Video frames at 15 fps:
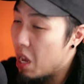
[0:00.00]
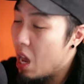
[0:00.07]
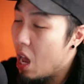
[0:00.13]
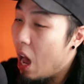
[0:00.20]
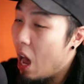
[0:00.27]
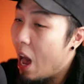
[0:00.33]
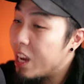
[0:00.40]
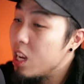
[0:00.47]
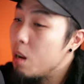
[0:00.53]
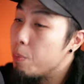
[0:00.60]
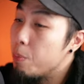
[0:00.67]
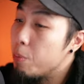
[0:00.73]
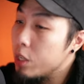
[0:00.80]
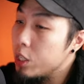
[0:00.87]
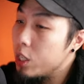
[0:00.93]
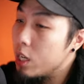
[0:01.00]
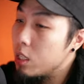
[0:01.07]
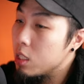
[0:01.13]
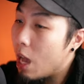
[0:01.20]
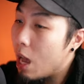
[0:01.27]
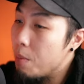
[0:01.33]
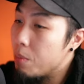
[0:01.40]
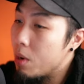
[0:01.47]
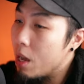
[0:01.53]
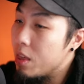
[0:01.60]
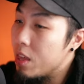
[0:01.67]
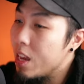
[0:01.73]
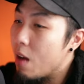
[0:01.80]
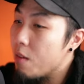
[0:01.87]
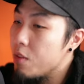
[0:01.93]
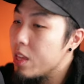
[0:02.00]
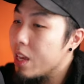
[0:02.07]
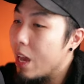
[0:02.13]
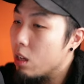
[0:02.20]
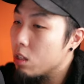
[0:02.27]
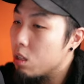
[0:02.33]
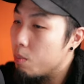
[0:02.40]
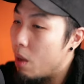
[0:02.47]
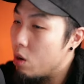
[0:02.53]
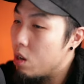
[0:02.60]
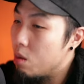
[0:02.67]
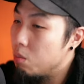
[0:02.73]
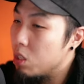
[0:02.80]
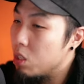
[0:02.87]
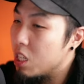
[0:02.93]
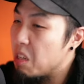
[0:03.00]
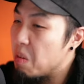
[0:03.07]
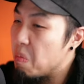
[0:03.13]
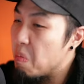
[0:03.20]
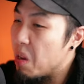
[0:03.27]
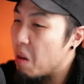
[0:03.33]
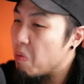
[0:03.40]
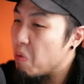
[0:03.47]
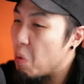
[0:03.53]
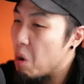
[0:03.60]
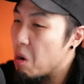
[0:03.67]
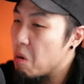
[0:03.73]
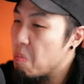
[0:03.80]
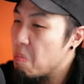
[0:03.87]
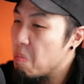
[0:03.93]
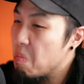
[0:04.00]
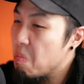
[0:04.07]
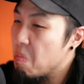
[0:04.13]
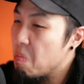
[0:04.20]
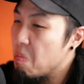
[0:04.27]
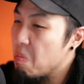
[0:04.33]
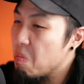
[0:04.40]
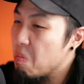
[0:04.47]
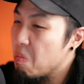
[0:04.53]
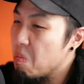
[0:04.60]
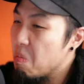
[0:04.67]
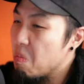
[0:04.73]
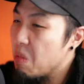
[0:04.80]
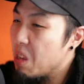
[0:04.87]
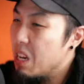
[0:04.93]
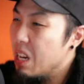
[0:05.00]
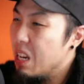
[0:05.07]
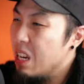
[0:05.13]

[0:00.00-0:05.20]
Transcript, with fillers: Okay. I can appreciate design, but I think everything else about him just doesn't make up for it. Oh, even weapons?